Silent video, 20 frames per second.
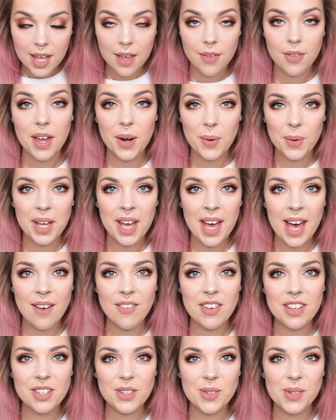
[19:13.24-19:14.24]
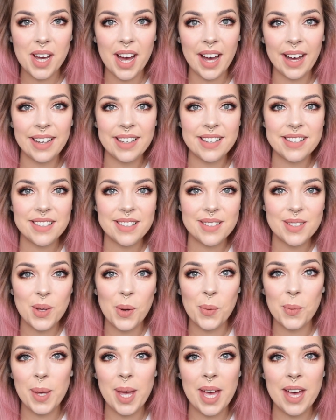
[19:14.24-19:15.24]
There we have it, you guys.
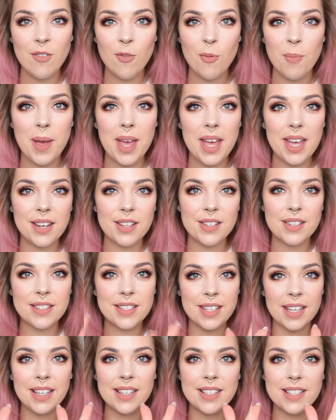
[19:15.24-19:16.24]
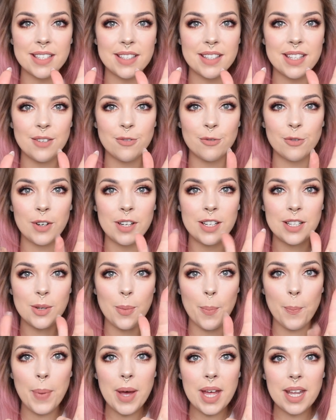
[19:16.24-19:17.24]
So we have made 6
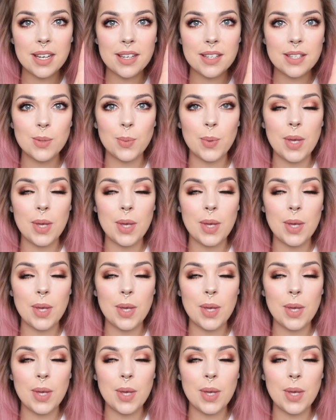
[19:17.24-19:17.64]
different buns.